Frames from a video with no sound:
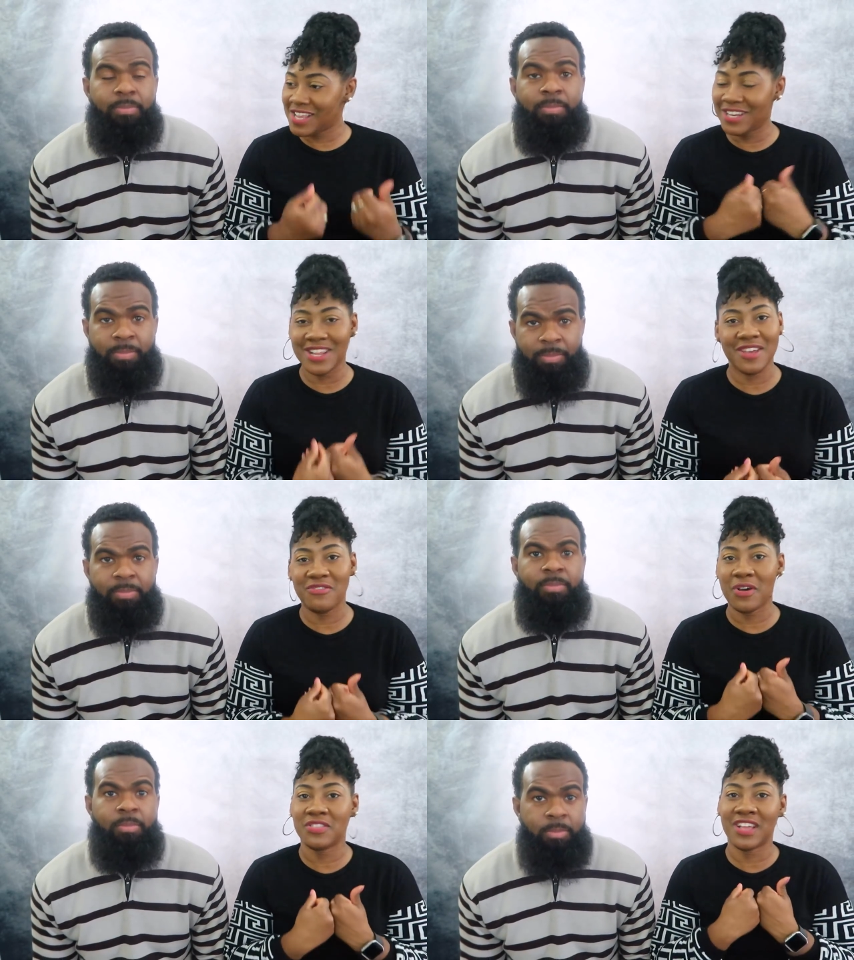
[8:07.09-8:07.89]
Speaker 1: to
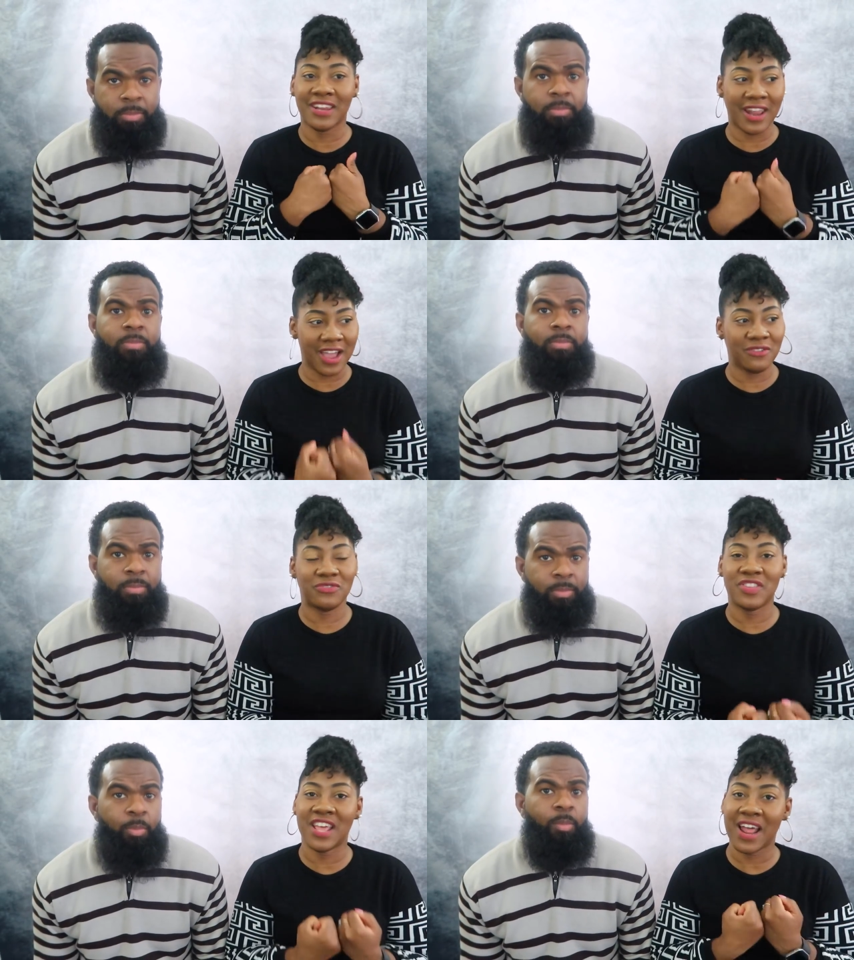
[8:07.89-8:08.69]
live the
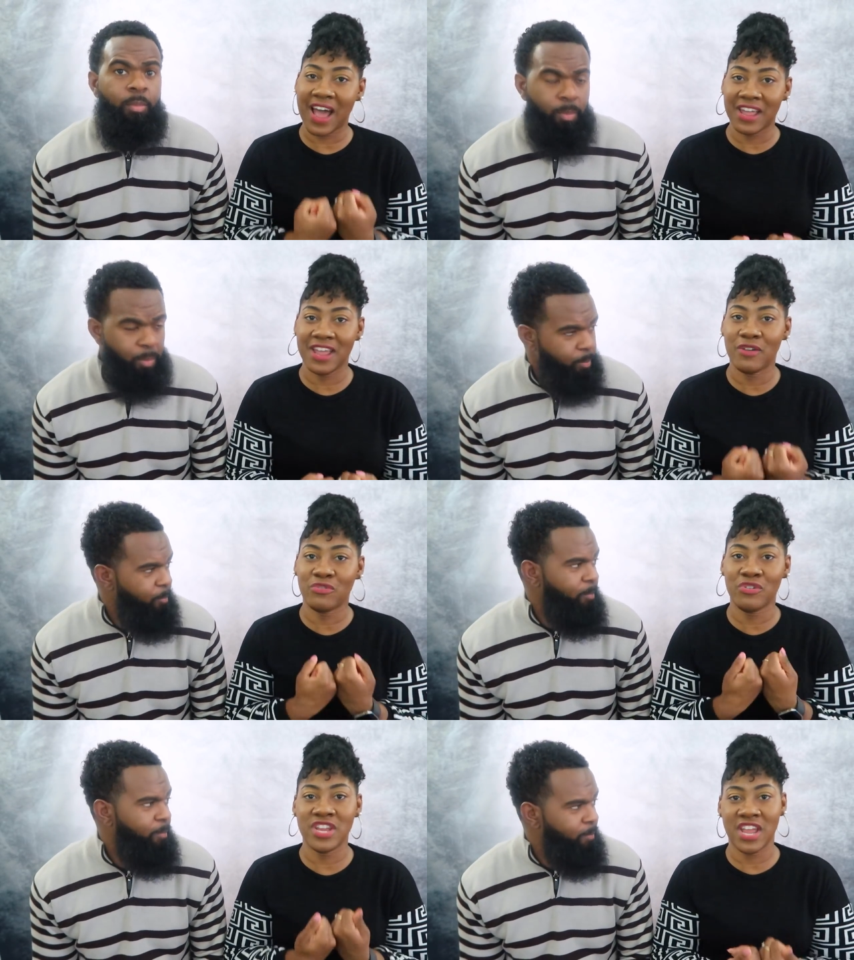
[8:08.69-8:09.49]
life that I
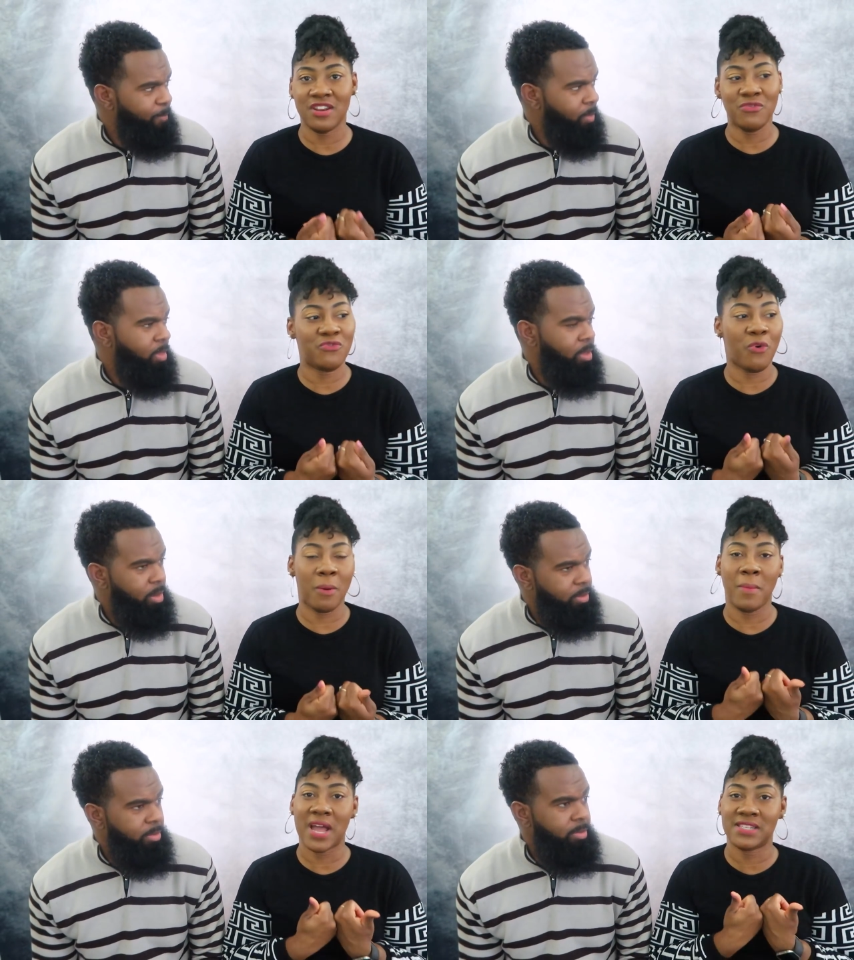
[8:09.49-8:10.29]
have created
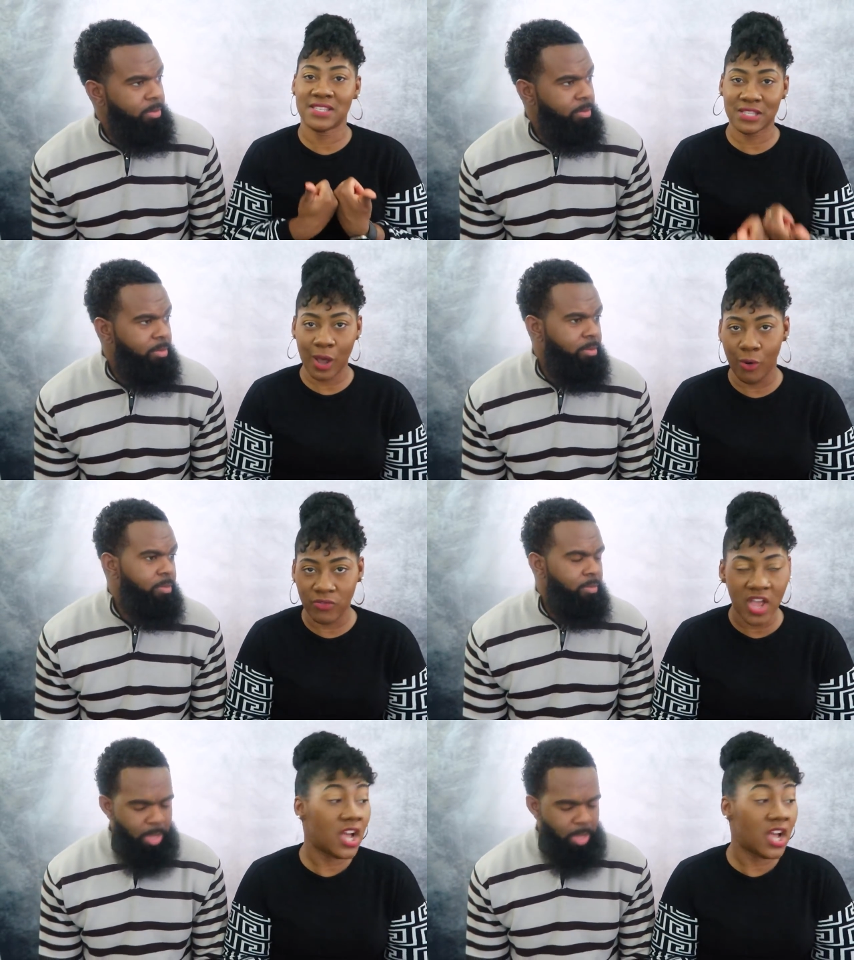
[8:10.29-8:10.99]
for myself?